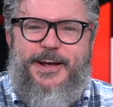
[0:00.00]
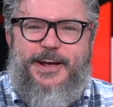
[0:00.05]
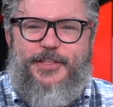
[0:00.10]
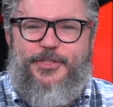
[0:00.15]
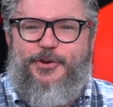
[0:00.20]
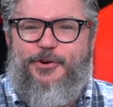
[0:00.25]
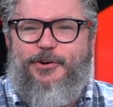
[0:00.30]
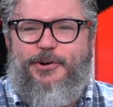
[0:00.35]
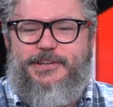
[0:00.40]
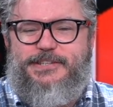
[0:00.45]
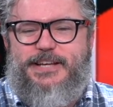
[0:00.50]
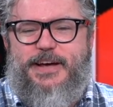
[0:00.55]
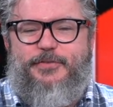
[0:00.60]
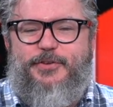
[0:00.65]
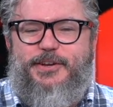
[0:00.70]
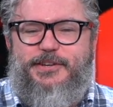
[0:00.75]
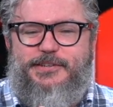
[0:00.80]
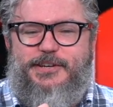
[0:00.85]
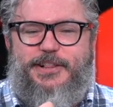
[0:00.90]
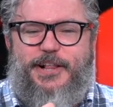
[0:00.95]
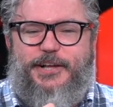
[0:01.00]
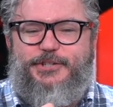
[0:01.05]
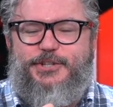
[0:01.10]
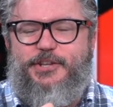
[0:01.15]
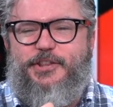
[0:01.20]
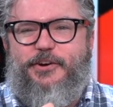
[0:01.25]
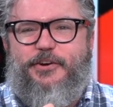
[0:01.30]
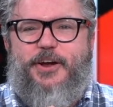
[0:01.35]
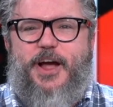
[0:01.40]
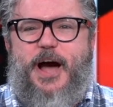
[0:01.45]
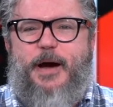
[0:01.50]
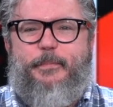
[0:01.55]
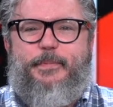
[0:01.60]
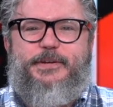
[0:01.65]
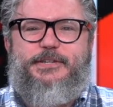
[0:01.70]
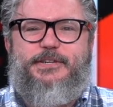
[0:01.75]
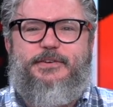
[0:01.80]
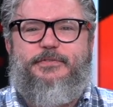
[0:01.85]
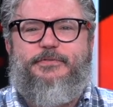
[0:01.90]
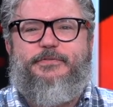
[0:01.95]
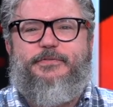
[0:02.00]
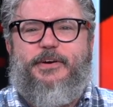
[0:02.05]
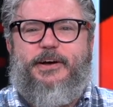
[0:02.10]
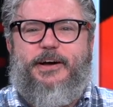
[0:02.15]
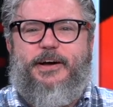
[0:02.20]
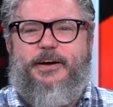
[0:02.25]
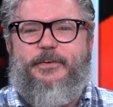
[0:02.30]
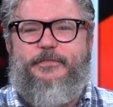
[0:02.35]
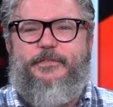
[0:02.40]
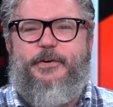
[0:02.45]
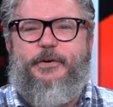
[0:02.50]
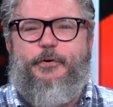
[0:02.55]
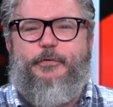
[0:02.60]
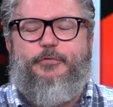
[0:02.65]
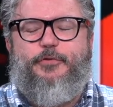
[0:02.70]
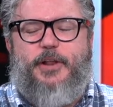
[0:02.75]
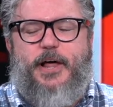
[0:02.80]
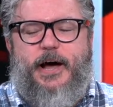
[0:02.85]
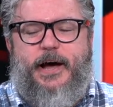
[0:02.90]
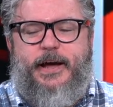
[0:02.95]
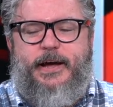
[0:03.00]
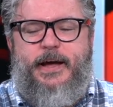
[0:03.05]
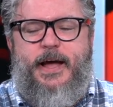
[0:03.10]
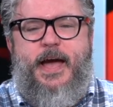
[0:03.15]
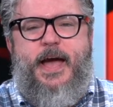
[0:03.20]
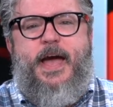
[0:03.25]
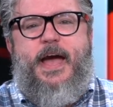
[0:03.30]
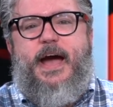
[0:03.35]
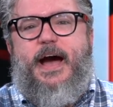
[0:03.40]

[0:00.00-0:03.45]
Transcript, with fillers: in the early seventies, clutching their copies of uh, Fear of Flying.